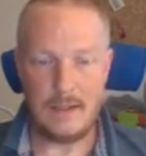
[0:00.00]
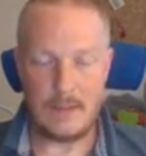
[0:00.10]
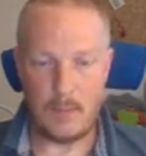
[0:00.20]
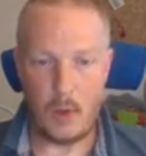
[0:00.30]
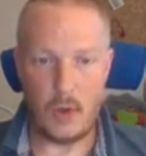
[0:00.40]

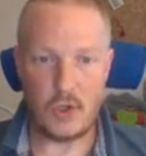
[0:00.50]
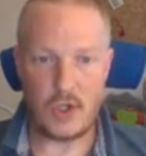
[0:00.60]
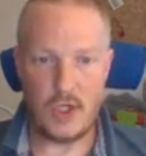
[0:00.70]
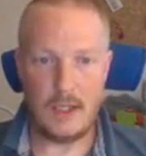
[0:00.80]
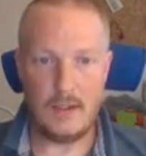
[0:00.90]

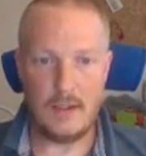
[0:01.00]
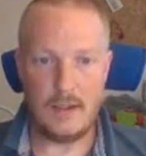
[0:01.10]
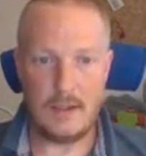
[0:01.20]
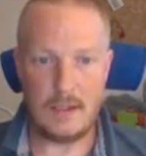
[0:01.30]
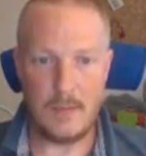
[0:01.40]
blockchain
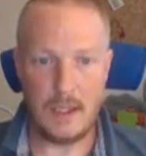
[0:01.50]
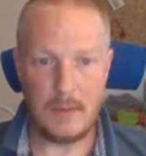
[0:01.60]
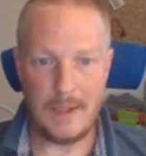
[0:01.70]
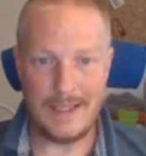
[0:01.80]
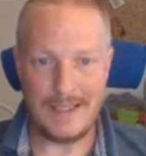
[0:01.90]
is being
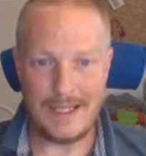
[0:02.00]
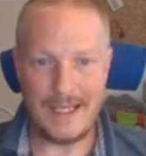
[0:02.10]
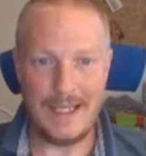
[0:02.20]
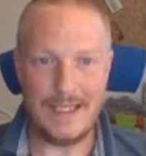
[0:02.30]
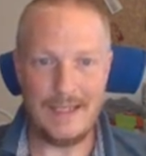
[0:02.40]

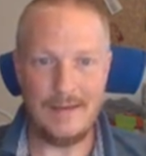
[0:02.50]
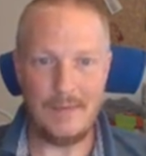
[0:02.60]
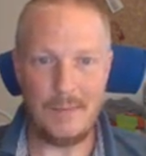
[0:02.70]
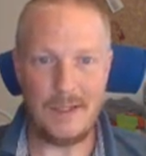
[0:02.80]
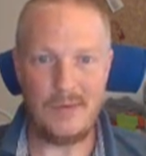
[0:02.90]
maintained,
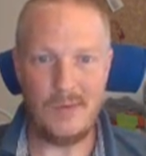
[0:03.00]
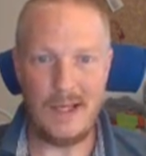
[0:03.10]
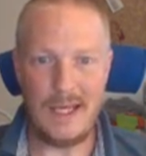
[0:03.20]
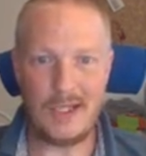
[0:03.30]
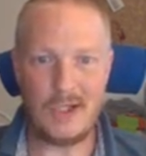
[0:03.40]
but to
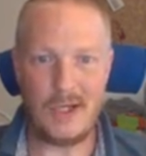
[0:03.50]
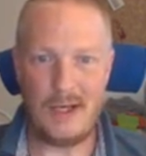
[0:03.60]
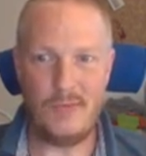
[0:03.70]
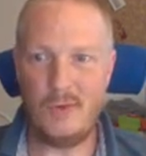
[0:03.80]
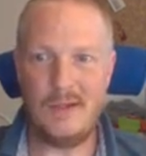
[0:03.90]
actually, I
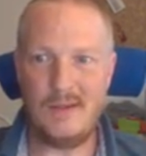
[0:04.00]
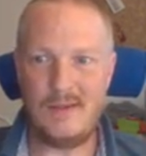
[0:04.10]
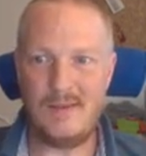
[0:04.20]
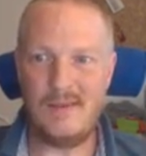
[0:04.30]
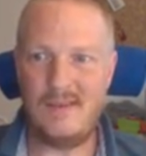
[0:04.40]
wouldn't
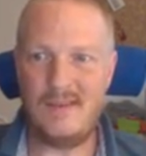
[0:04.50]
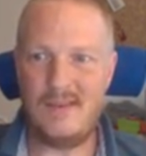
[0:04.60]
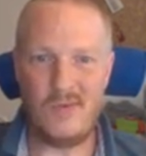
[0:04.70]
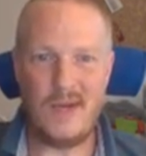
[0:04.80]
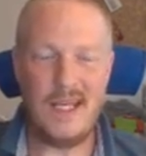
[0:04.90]

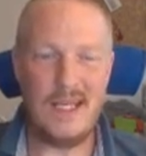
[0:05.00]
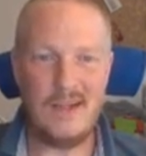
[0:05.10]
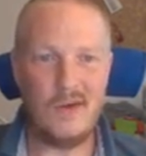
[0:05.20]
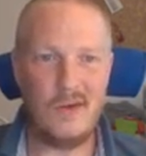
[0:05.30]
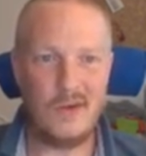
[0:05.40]
trade
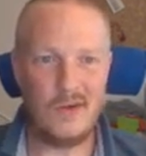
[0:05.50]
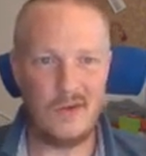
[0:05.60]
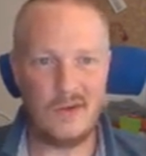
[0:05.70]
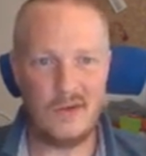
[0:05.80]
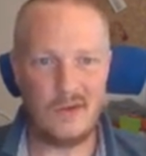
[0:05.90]

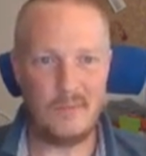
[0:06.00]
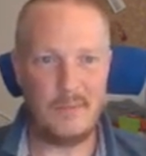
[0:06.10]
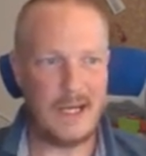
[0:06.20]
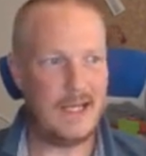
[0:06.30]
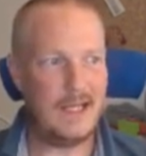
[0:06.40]
or
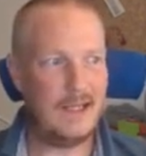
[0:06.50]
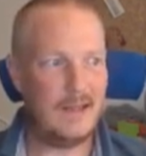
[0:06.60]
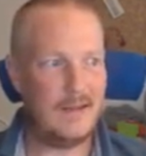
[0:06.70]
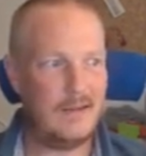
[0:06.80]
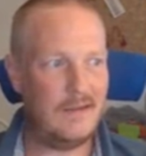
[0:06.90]
buy
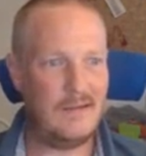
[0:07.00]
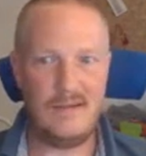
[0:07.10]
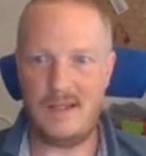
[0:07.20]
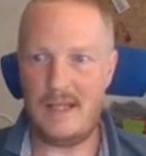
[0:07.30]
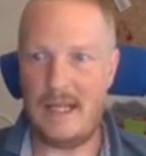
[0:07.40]

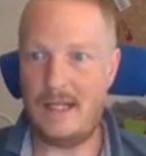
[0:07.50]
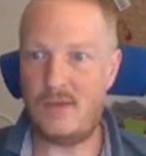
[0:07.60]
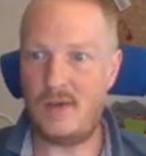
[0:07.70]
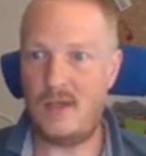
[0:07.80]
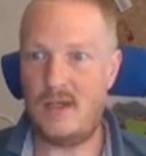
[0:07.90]
an
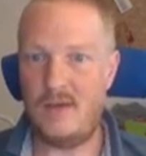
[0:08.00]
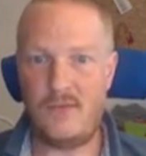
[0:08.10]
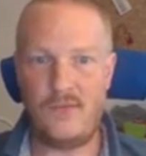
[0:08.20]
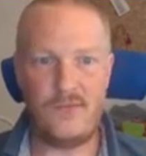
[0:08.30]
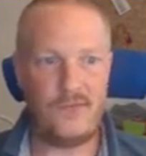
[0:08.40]
entry
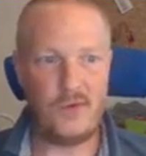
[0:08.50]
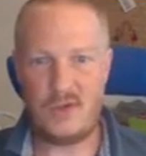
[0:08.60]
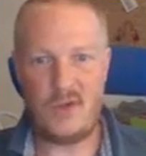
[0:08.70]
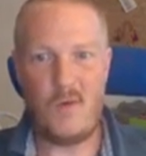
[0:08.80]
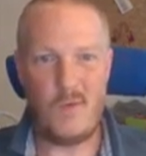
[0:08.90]
for
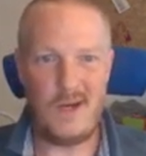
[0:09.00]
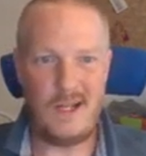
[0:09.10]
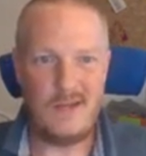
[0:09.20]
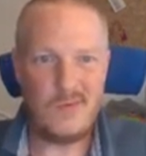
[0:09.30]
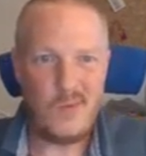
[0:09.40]
someone else.
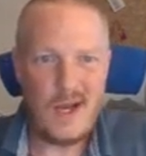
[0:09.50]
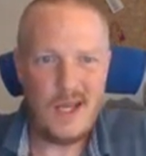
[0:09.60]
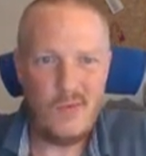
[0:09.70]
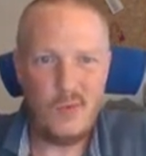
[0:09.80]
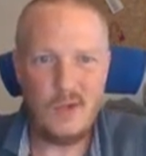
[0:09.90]
Why
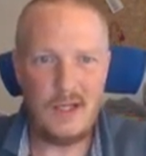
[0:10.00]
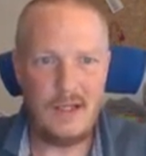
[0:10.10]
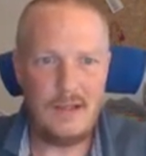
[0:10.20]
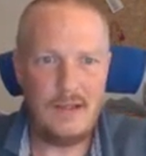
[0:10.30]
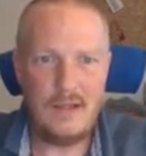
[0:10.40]
would I?
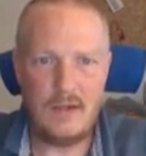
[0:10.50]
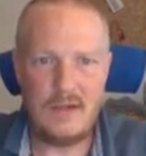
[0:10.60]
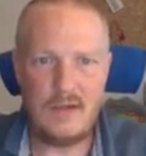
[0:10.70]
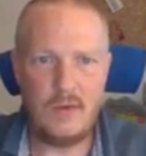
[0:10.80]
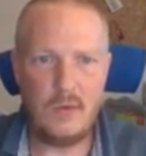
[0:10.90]
There is no
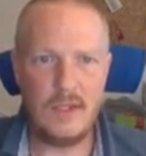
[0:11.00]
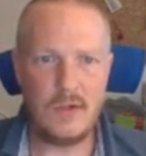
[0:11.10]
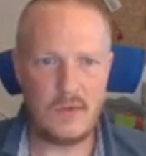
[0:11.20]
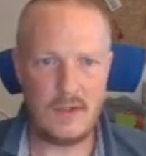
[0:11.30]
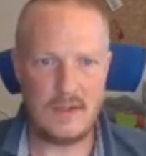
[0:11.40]

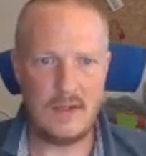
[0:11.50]
interest